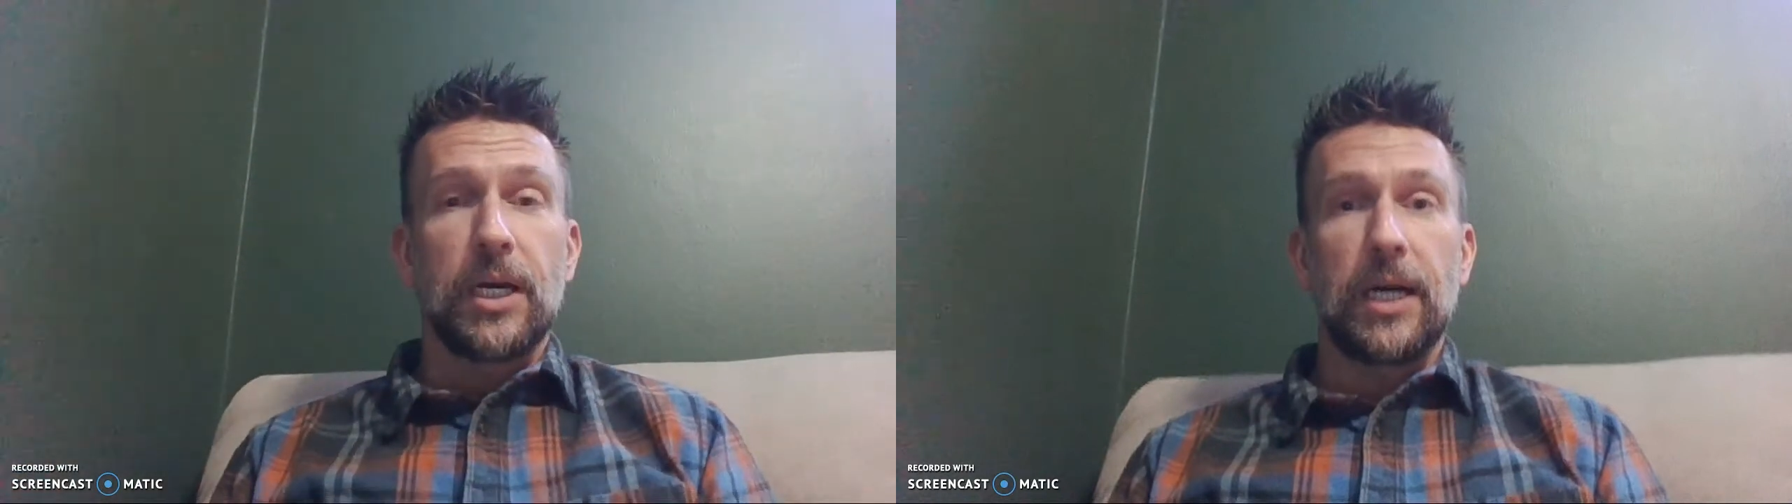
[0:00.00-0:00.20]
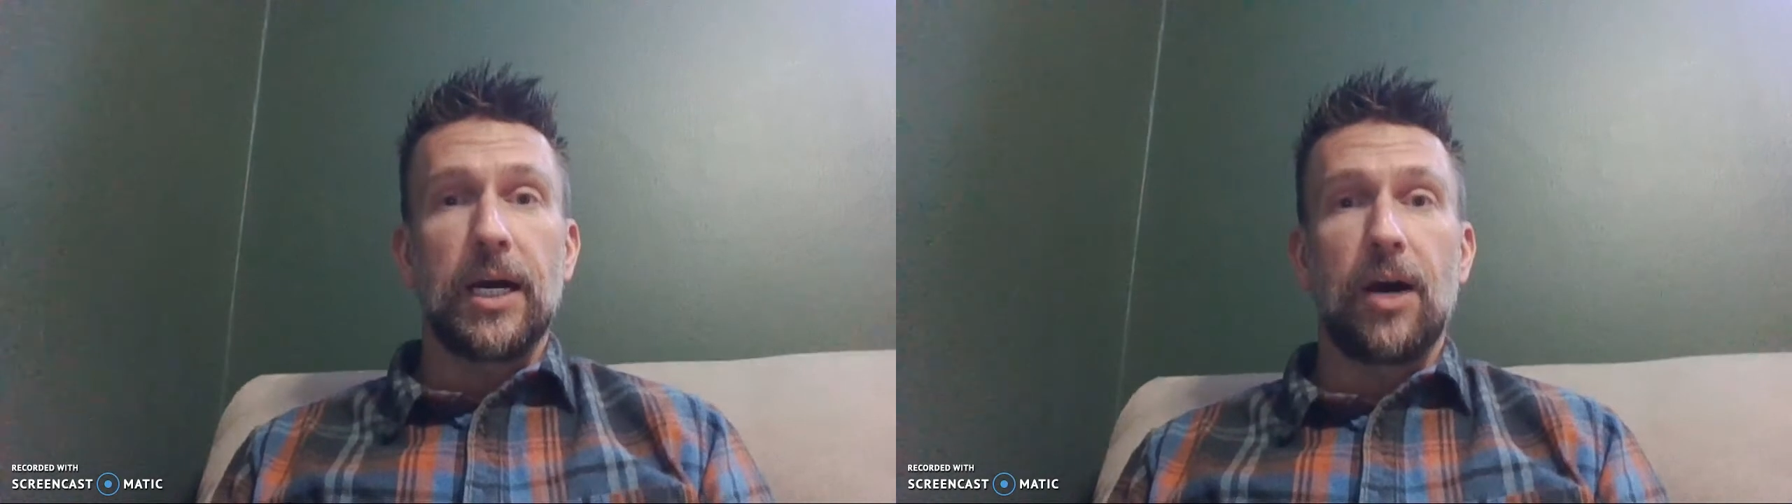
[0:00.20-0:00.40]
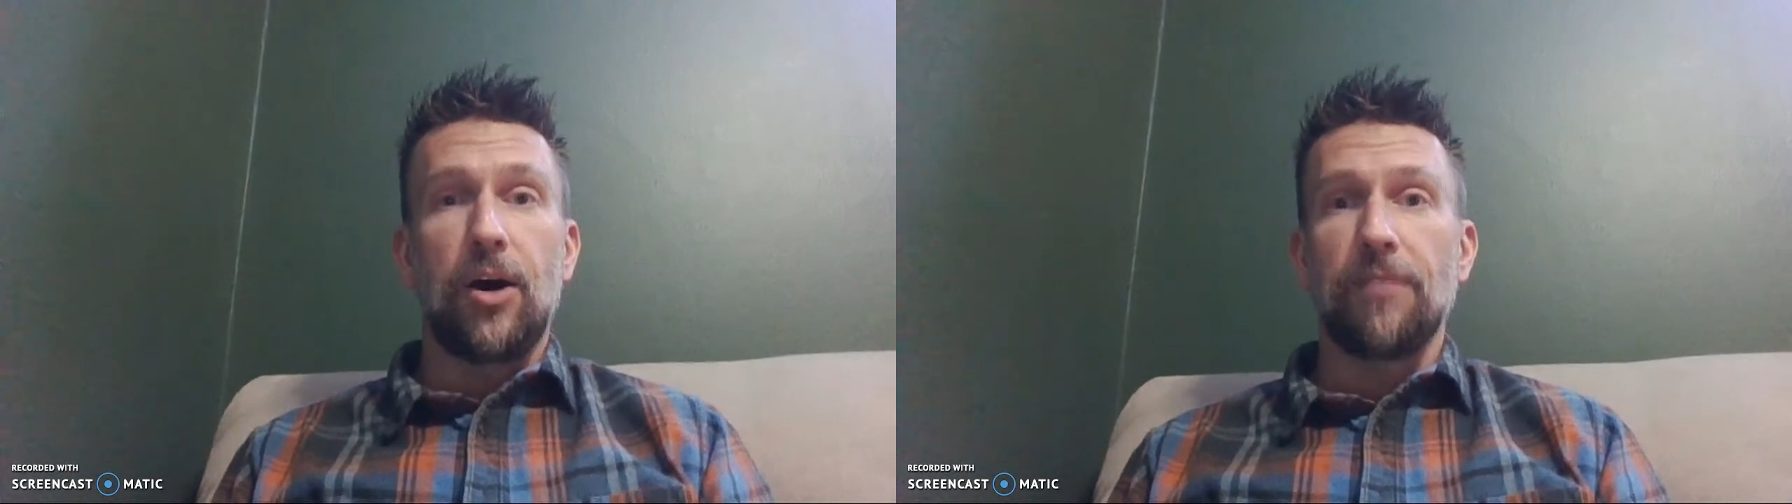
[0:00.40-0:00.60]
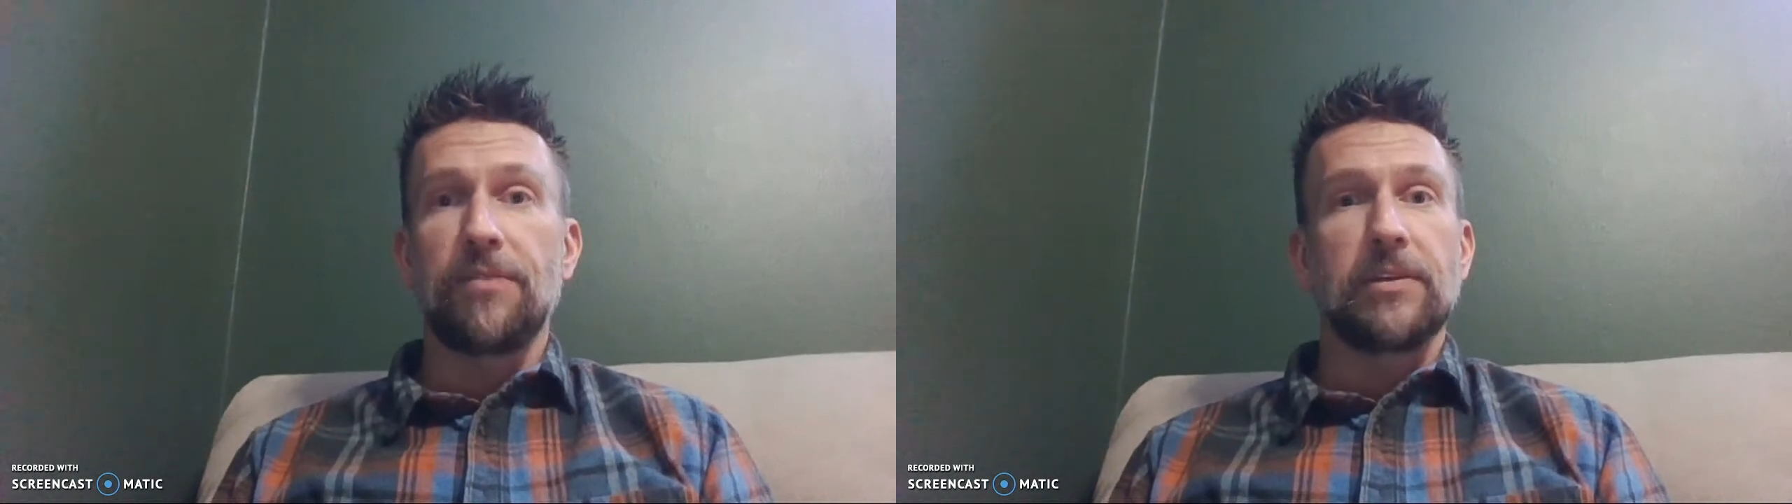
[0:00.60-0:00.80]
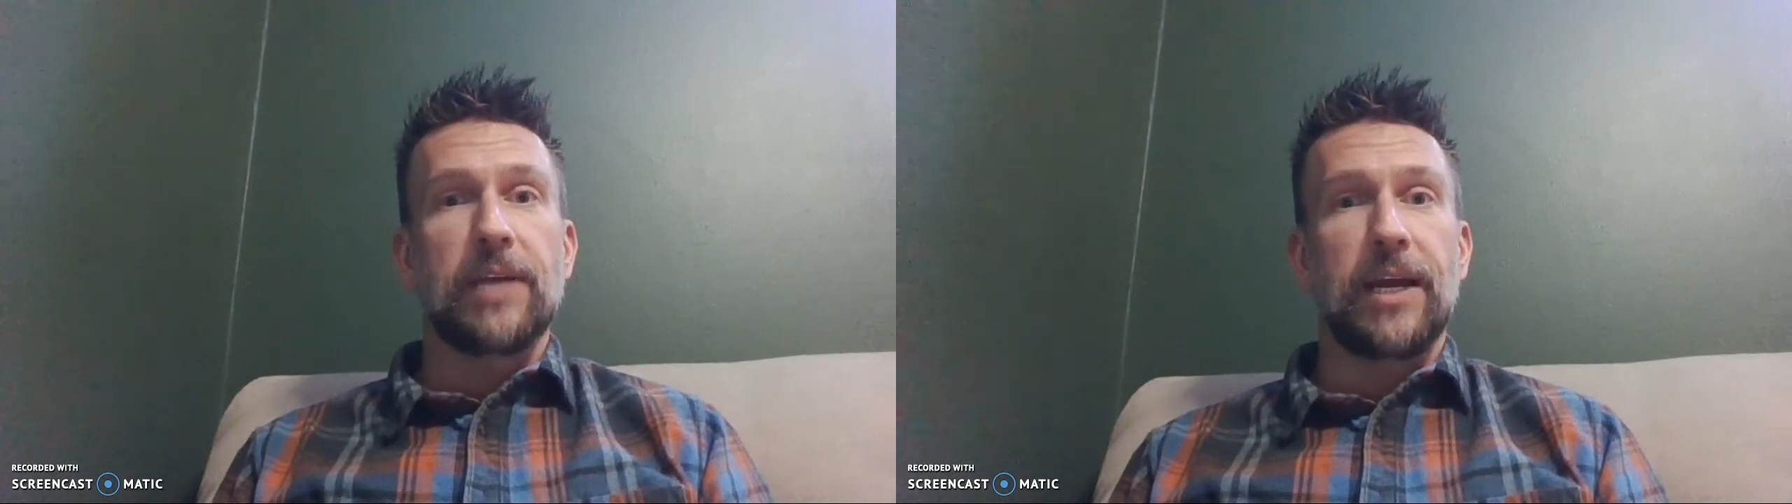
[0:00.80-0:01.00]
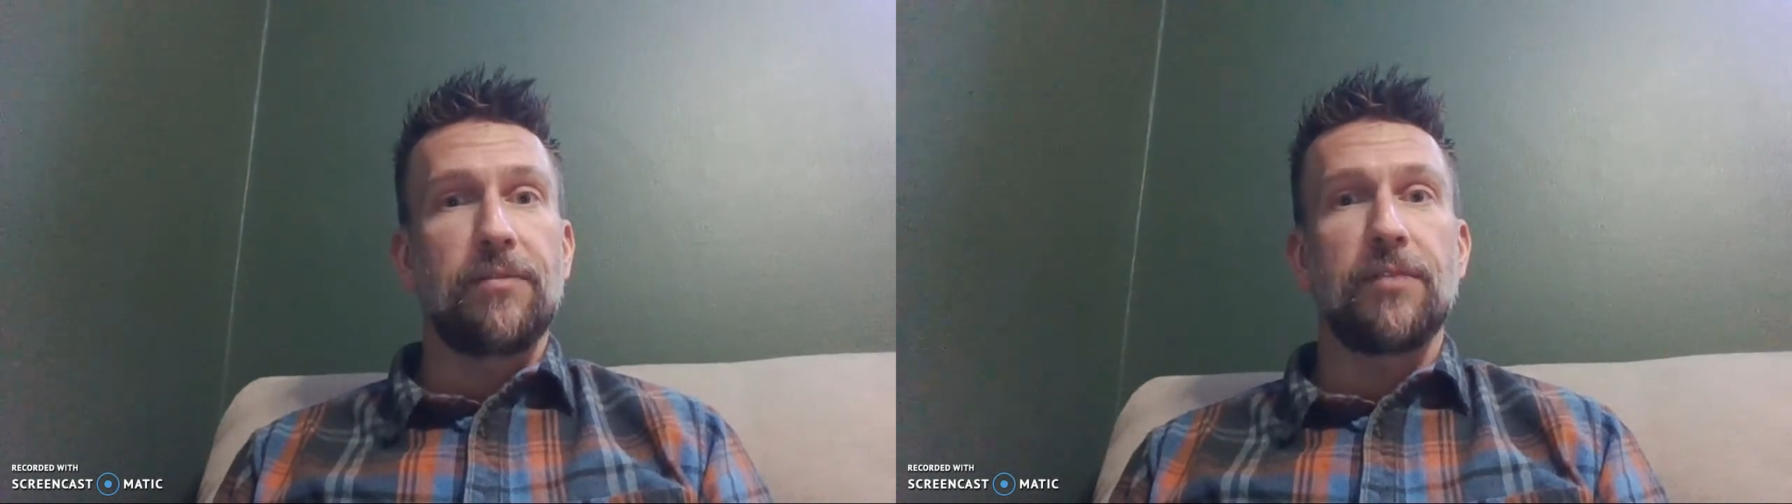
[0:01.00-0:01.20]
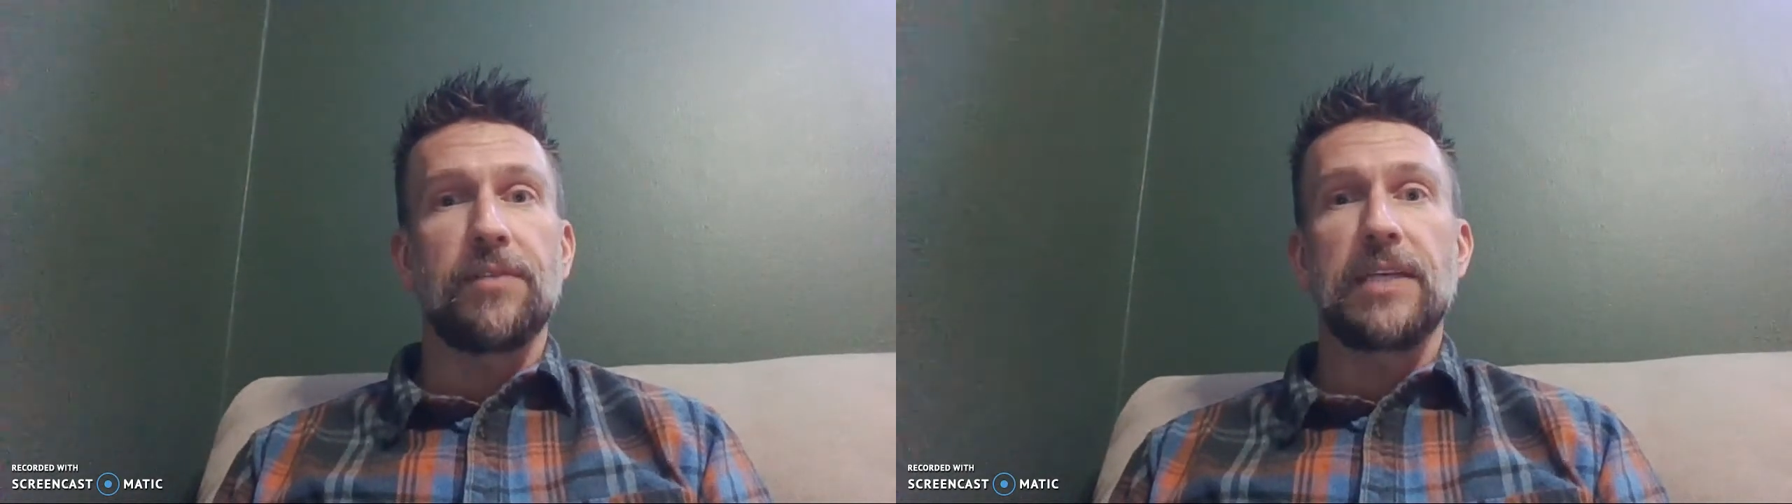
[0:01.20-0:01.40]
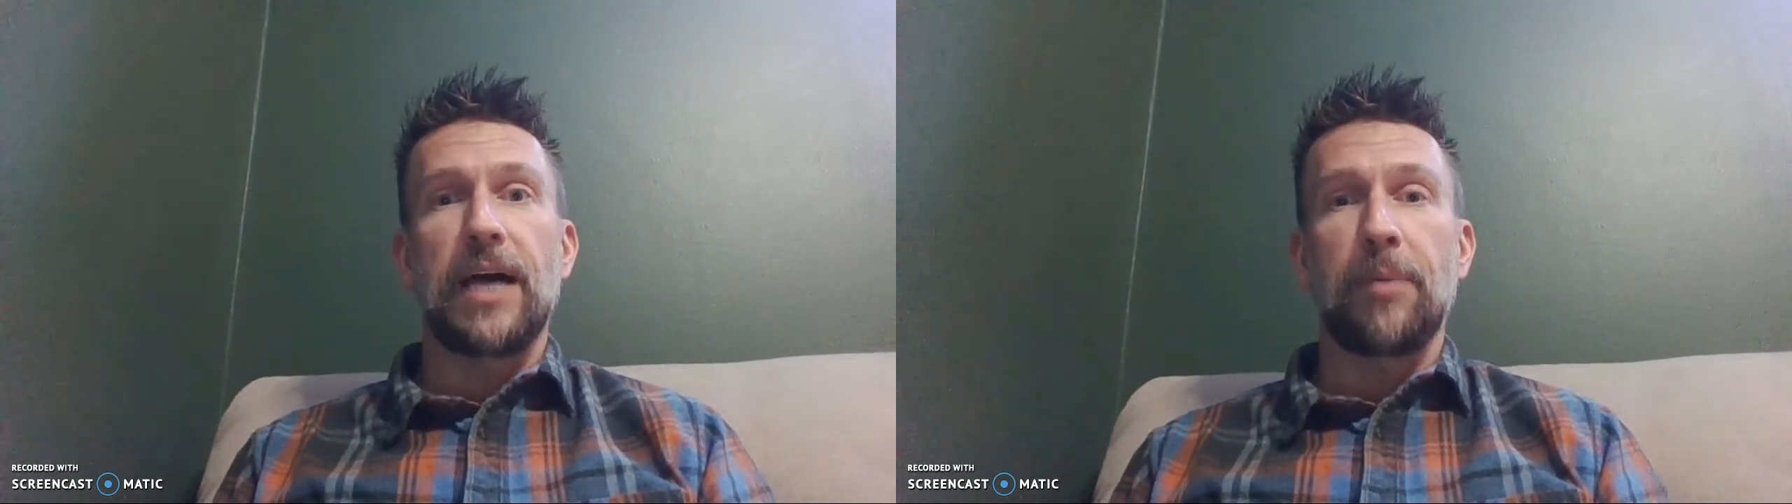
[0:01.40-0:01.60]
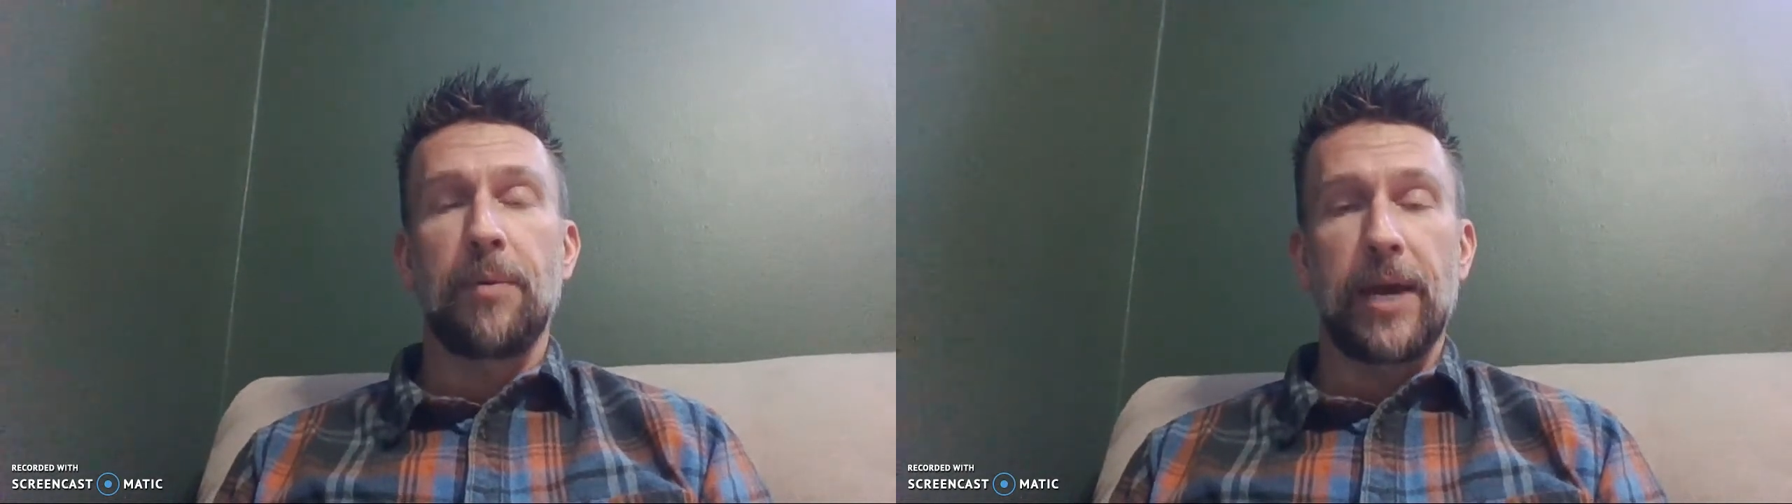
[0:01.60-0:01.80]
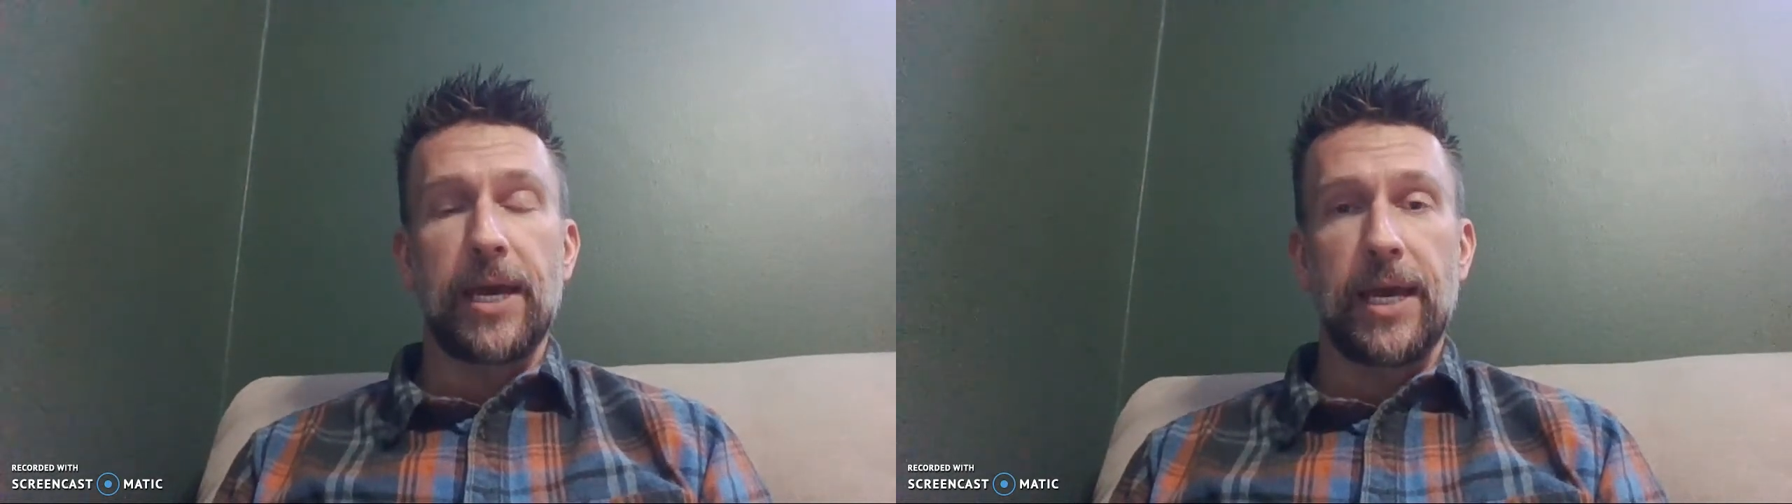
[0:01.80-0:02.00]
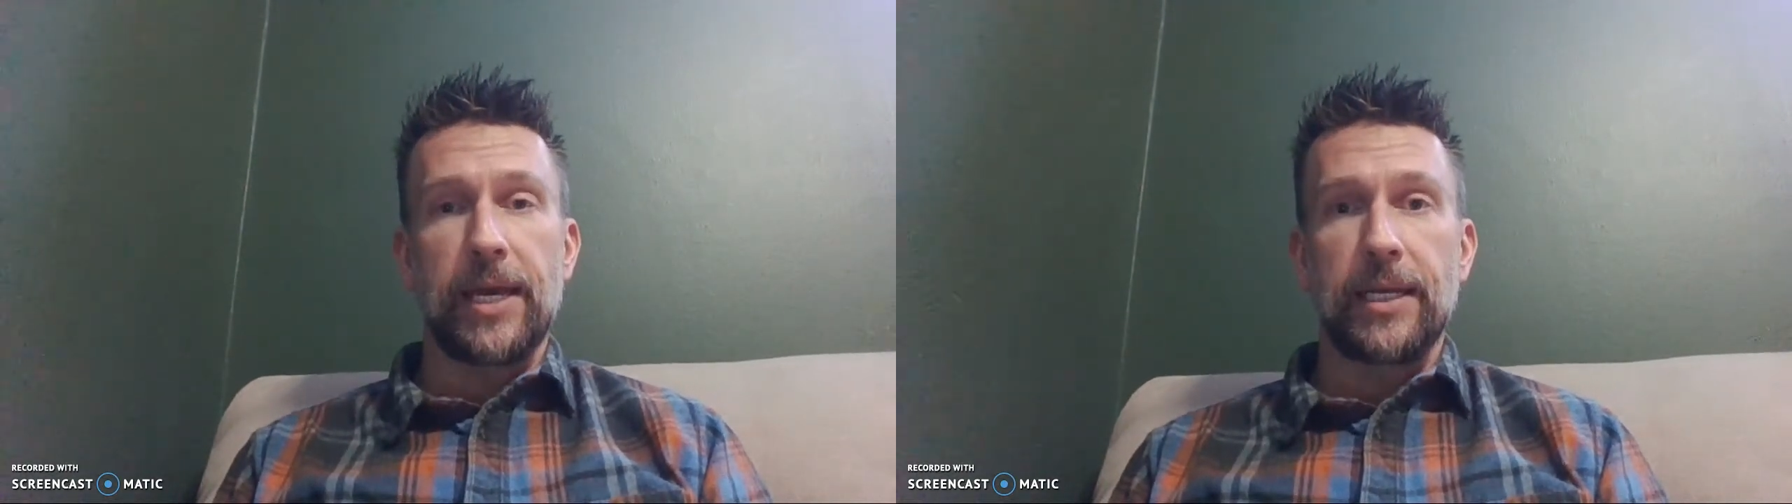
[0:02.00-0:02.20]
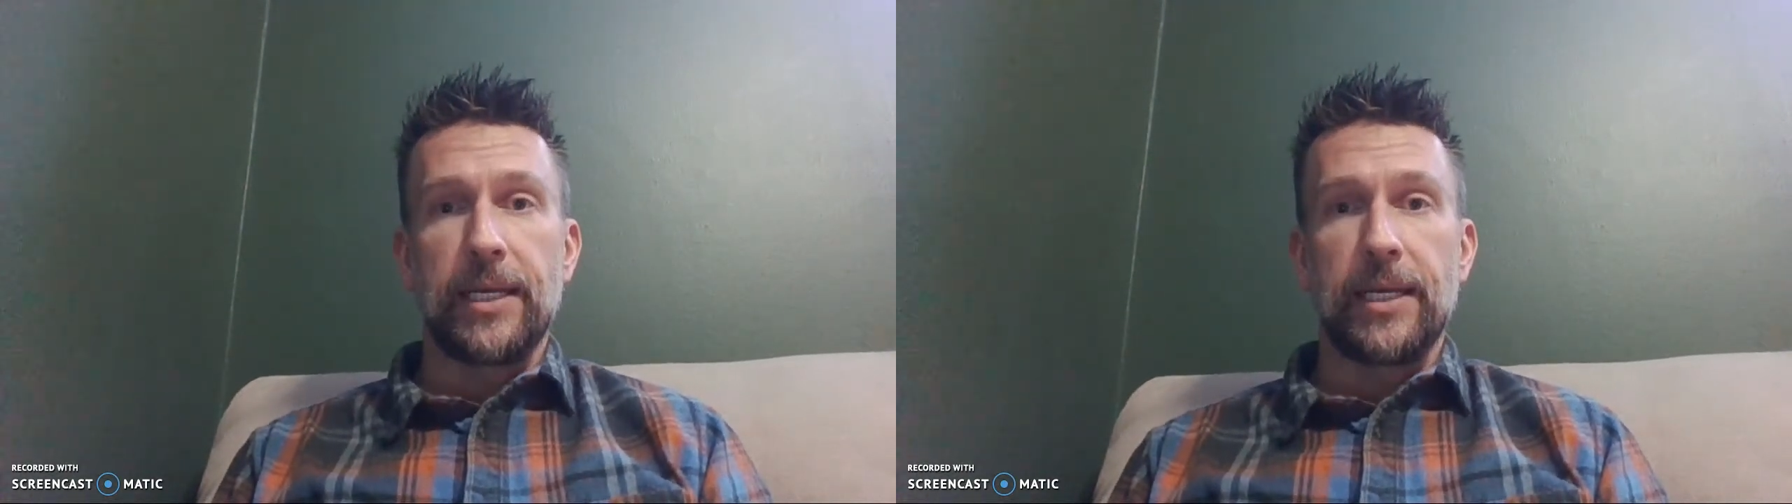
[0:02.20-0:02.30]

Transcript: off the top of my head.